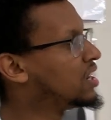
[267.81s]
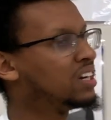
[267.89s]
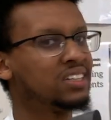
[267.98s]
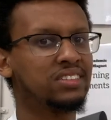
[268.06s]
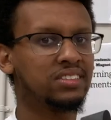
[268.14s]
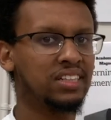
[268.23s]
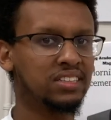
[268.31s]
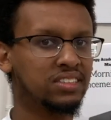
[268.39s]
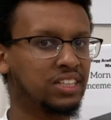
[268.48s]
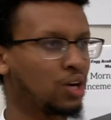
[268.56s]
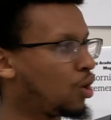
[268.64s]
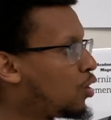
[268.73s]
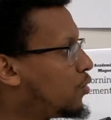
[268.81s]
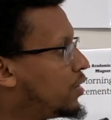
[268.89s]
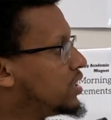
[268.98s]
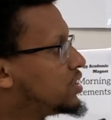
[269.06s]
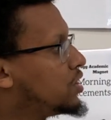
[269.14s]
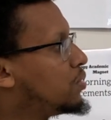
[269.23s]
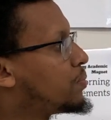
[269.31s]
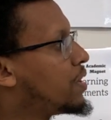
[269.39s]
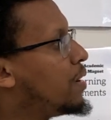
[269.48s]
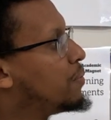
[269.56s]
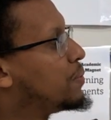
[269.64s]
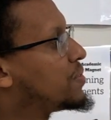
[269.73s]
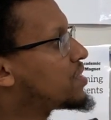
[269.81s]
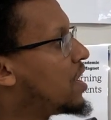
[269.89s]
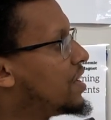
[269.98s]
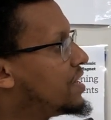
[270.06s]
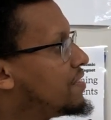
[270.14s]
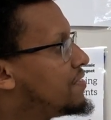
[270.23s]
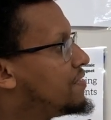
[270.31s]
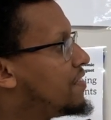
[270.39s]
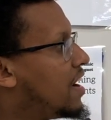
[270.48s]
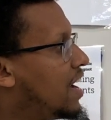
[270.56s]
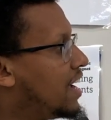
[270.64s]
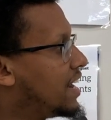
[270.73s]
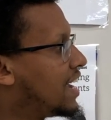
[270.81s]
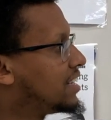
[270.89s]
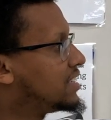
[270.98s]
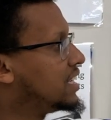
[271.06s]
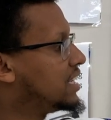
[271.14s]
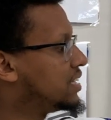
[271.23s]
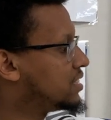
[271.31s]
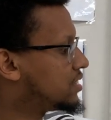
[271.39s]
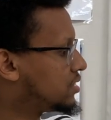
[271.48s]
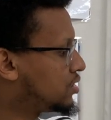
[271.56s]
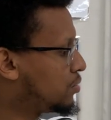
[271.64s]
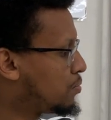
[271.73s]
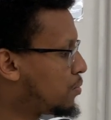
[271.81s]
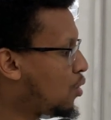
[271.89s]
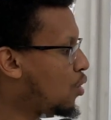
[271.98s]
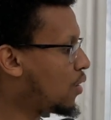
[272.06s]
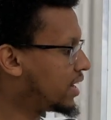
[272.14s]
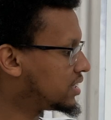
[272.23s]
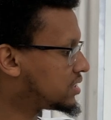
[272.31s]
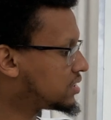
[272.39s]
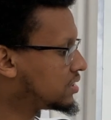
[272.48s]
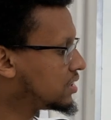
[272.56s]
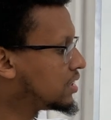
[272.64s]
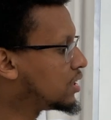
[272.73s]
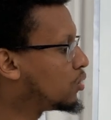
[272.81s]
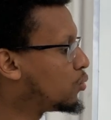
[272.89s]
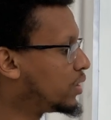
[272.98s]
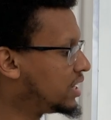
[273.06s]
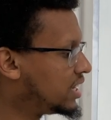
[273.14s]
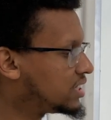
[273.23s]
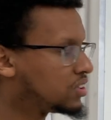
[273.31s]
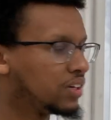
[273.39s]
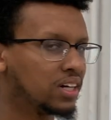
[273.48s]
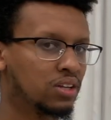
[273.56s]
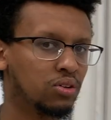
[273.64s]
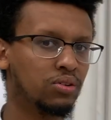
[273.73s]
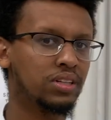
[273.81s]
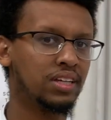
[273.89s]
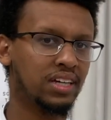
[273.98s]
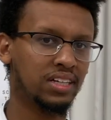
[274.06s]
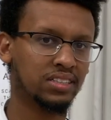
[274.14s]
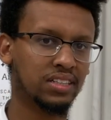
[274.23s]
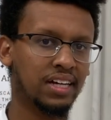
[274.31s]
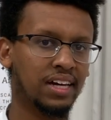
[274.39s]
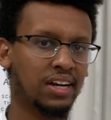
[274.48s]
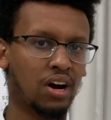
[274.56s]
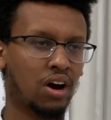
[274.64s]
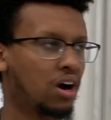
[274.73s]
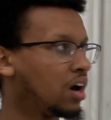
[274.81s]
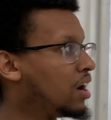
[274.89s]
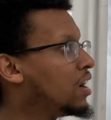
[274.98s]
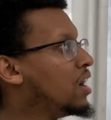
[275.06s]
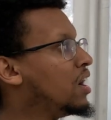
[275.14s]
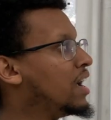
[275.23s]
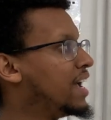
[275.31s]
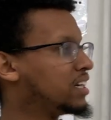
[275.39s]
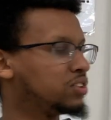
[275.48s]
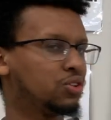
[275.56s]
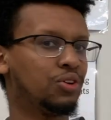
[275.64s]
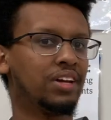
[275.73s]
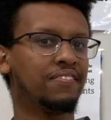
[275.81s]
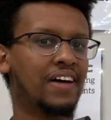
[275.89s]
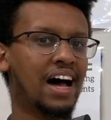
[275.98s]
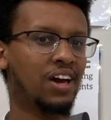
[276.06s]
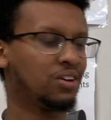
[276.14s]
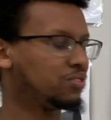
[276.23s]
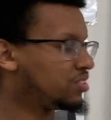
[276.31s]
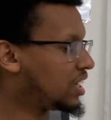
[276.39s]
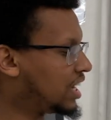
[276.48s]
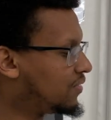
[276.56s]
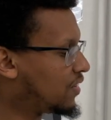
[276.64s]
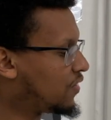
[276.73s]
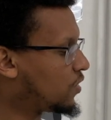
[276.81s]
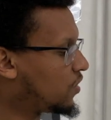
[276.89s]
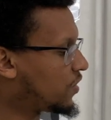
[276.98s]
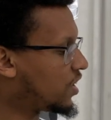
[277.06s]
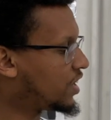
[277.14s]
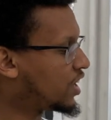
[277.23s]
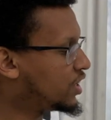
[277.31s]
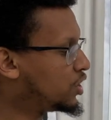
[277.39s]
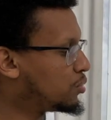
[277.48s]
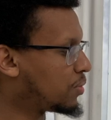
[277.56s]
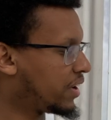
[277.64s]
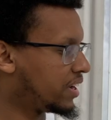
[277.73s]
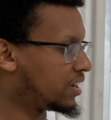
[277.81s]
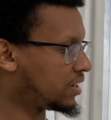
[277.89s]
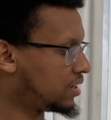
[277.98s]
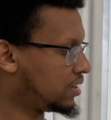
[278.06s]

Since the original problem is undefined at these points, we need to include these in our excluded values, even though they're in our numerator.